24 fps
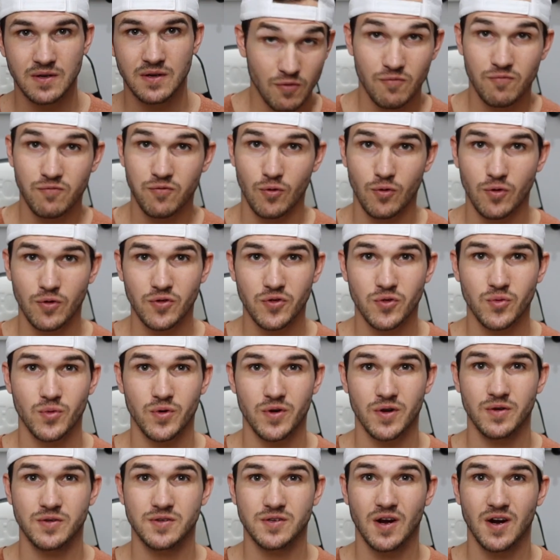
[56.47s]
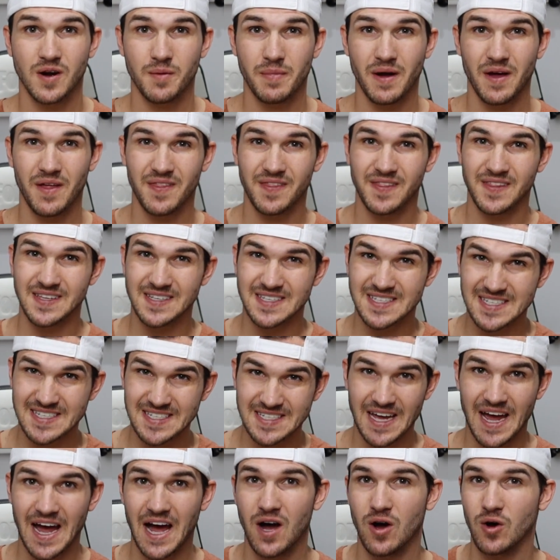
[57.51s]
Fourth, we're going to talk about the
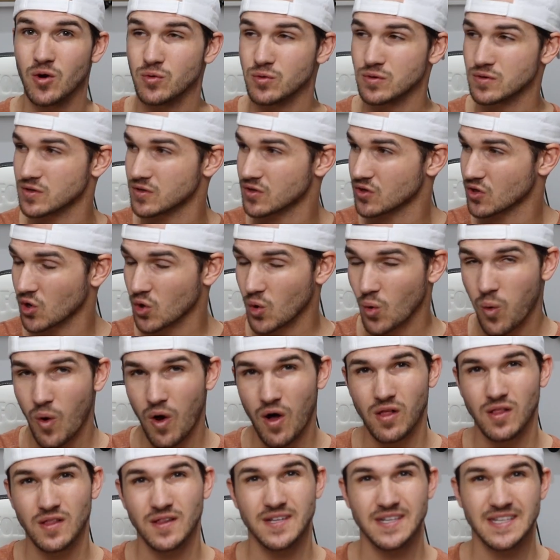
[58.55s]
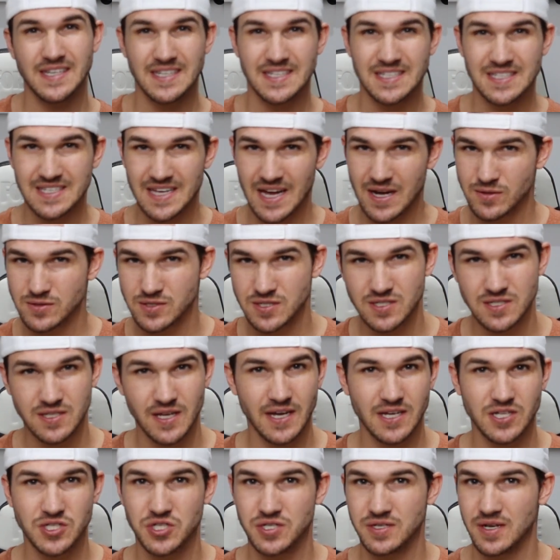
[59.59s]
sound, the quality, sound
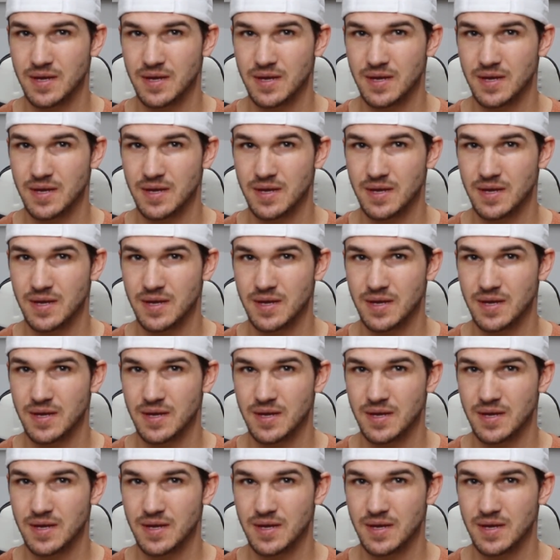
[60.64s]
staging,